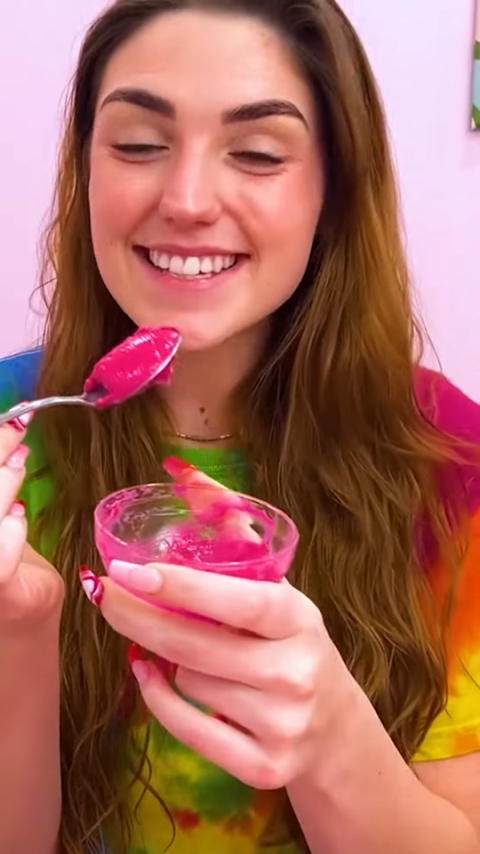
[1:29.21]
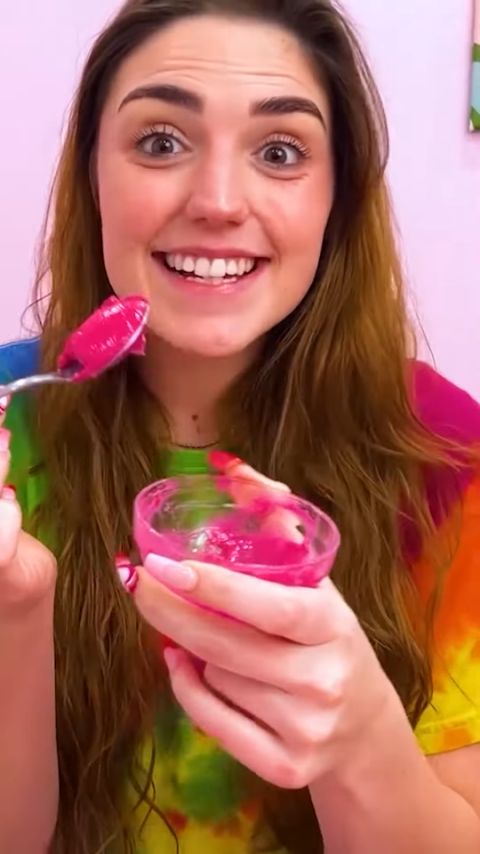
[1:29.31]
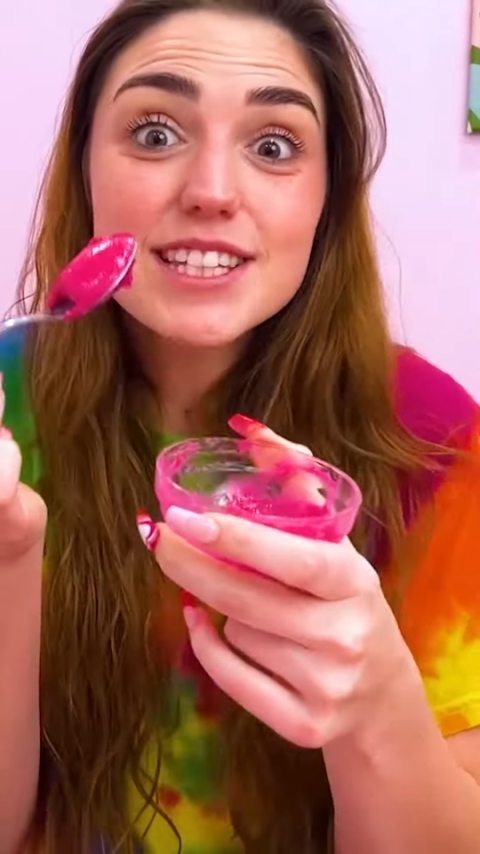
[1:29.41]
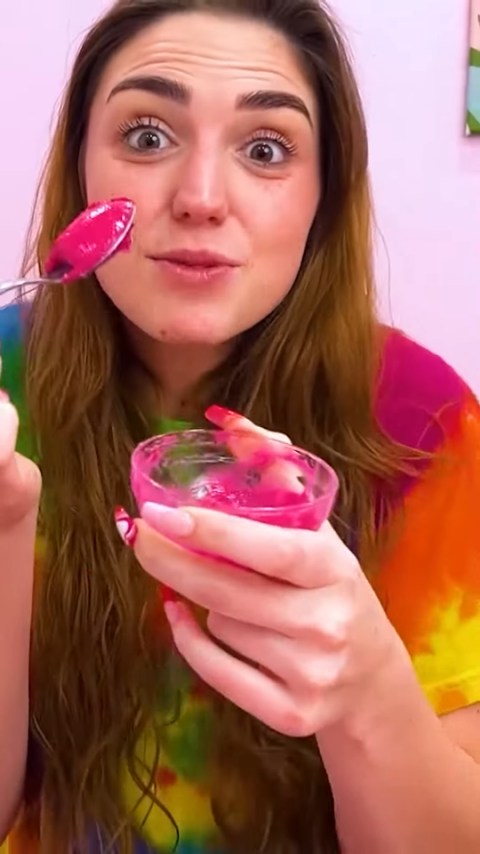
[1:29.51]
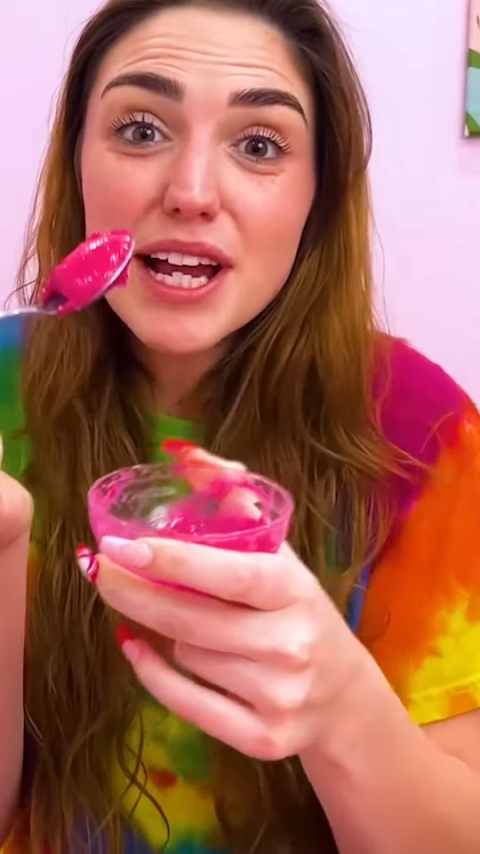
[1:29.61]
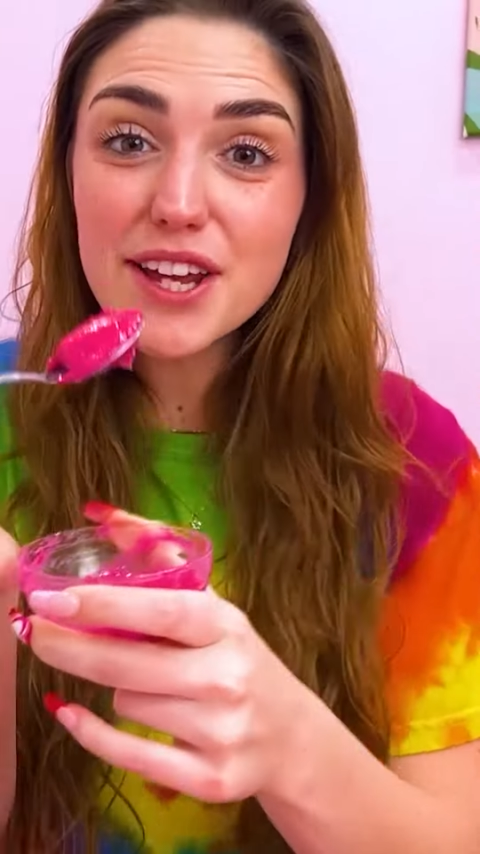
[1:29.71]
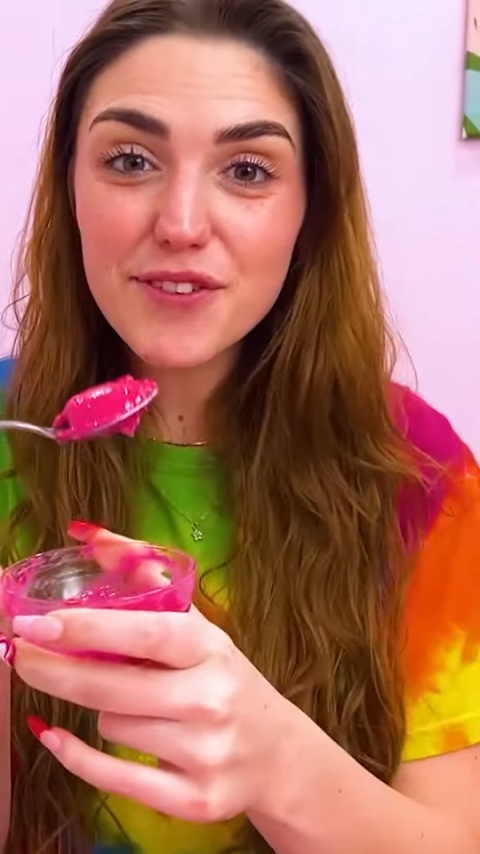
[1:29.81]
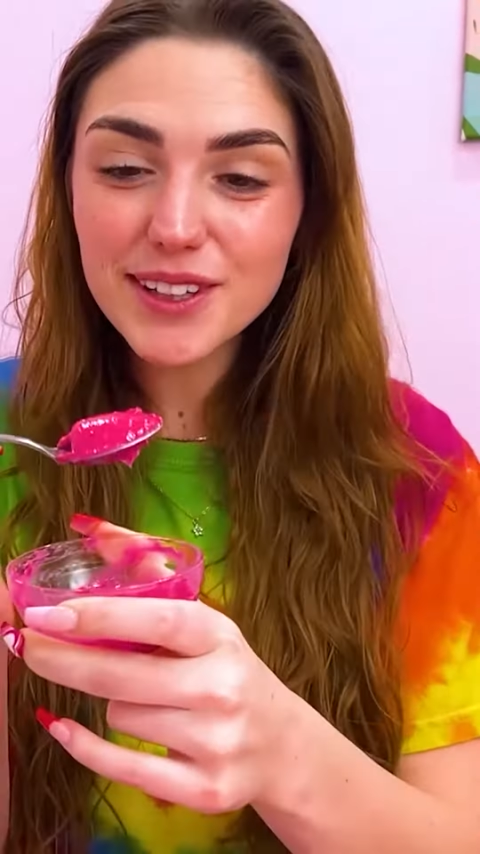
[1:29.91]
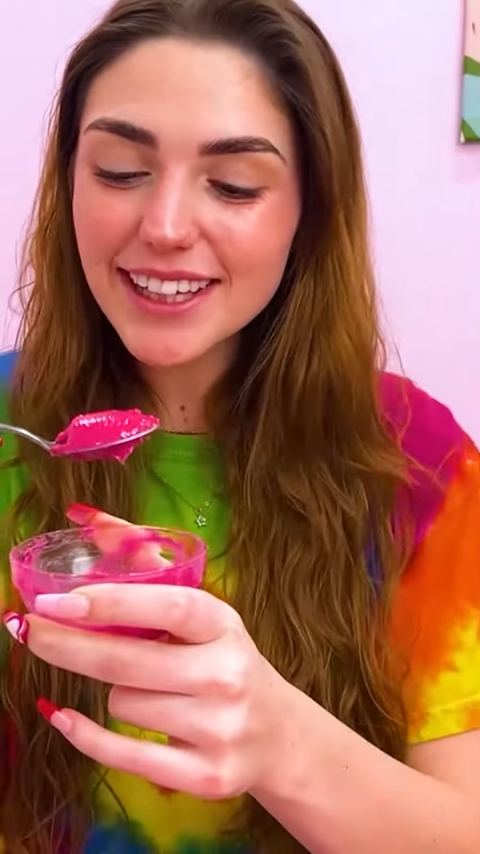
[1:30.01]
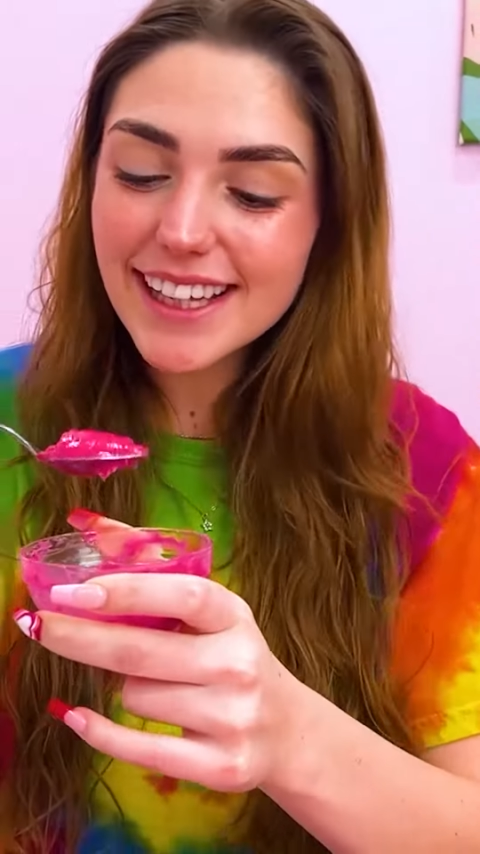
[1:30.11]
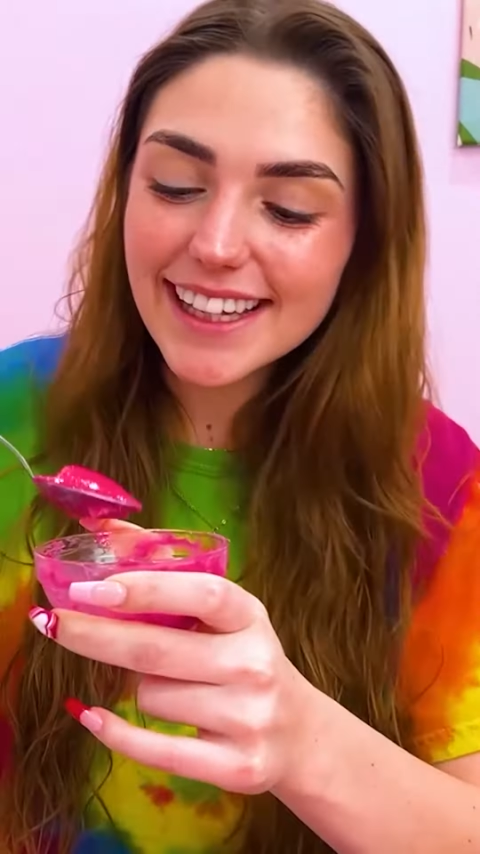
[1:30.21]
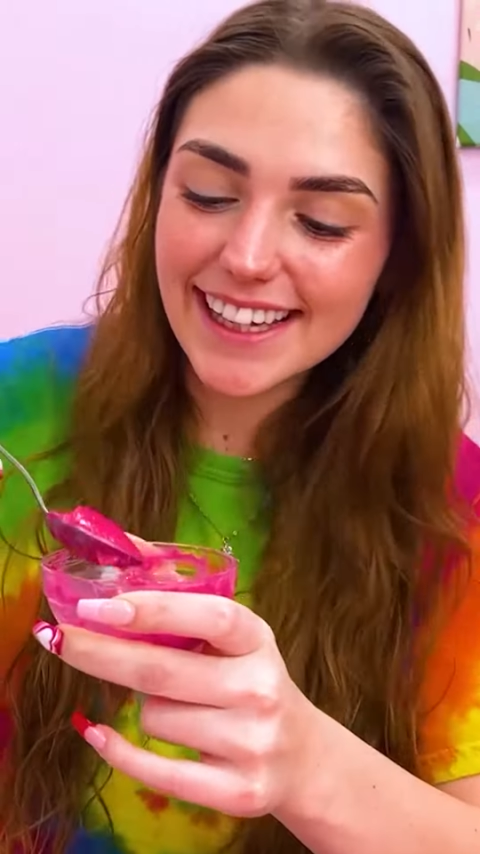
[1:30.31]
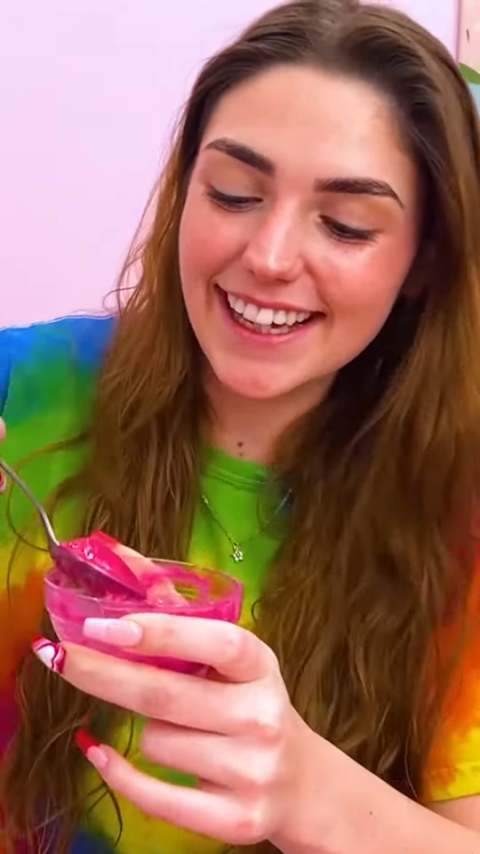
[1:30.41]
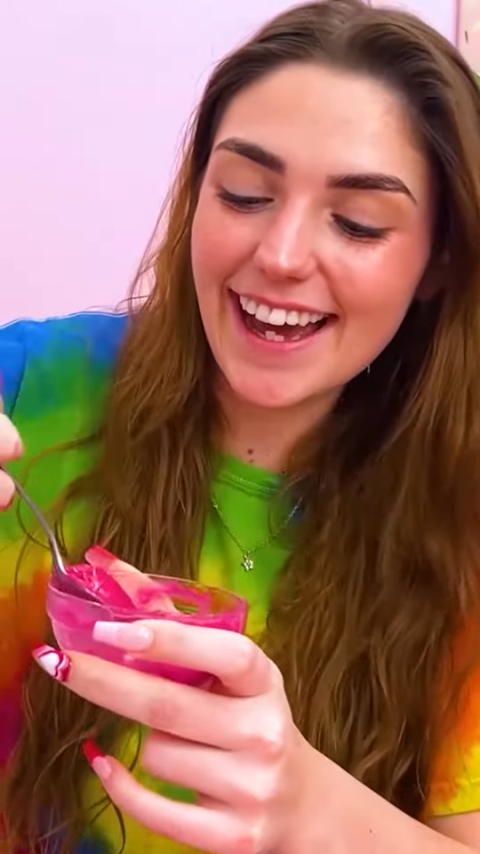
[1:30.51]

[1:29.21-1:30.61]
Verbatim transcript: it's ready for Lily.